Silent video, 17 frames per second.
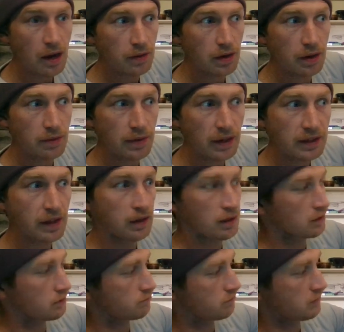
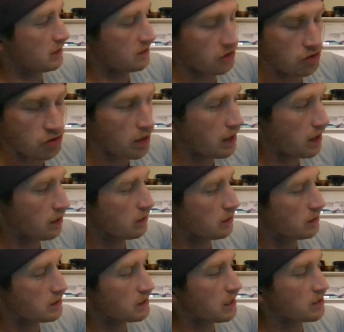rectangle. It's a triangle
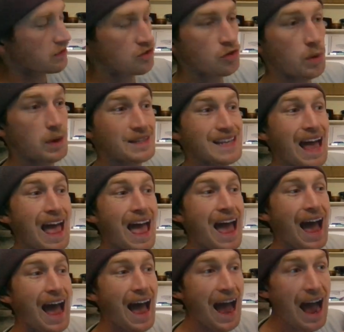instead. So it's
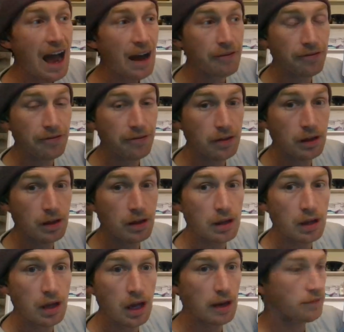half
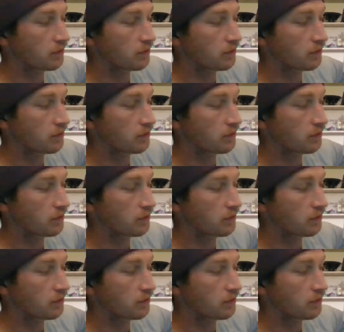of